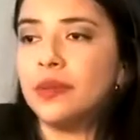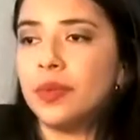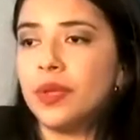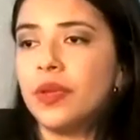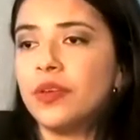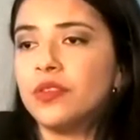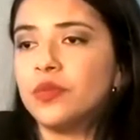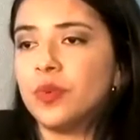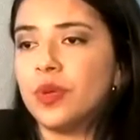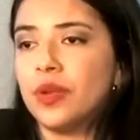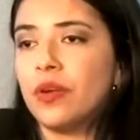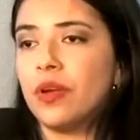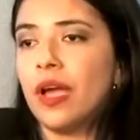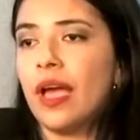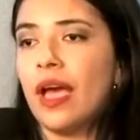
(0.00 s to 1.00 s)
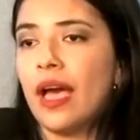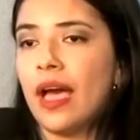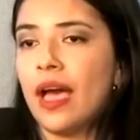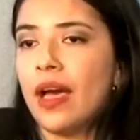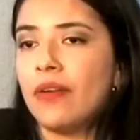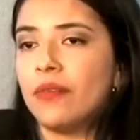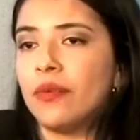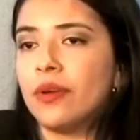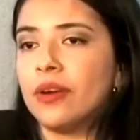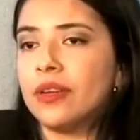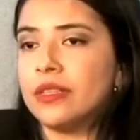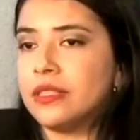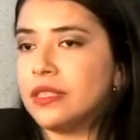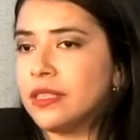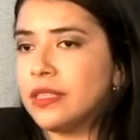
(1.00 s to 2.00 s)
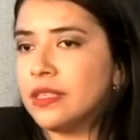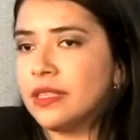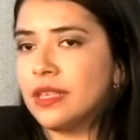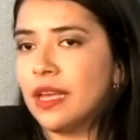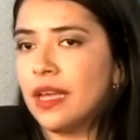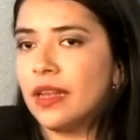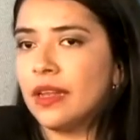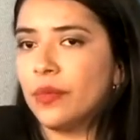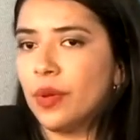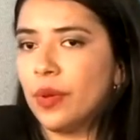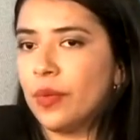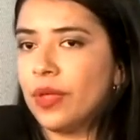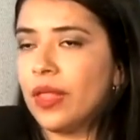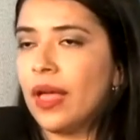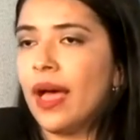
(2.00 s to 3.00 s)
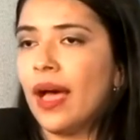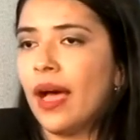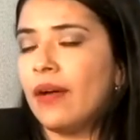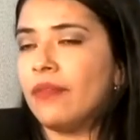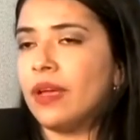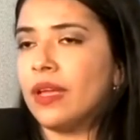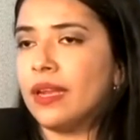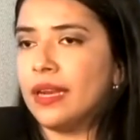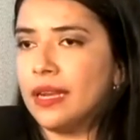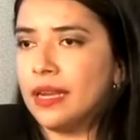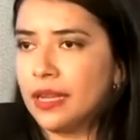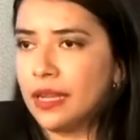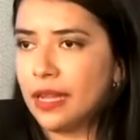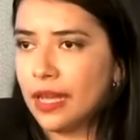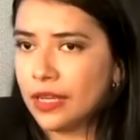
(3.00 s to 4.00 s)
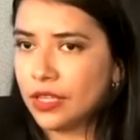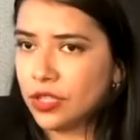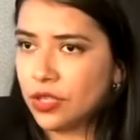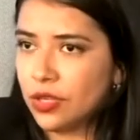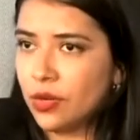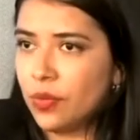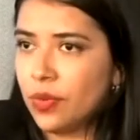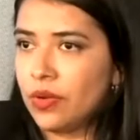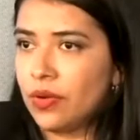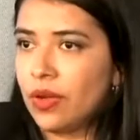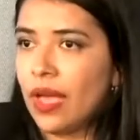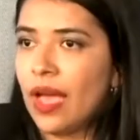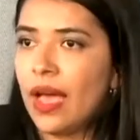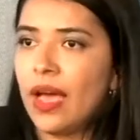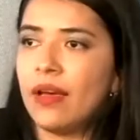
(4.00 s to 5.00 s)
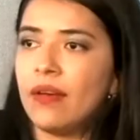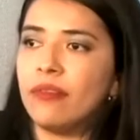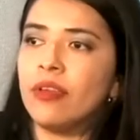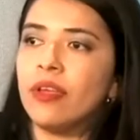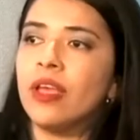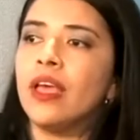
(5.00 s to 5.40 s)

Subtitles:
because we don't have guarantees that we will have a clean election. We don't have